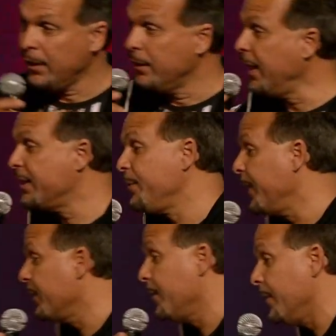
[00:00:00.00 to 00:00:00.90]
Next week,
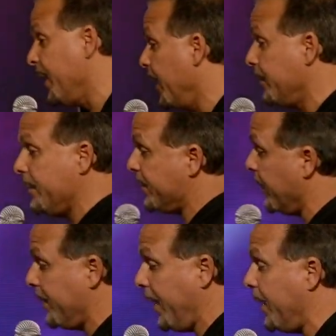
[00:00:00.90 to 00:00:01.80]
it's
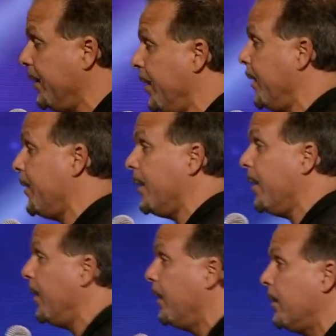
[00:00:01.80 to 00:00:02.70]
going to get gooder.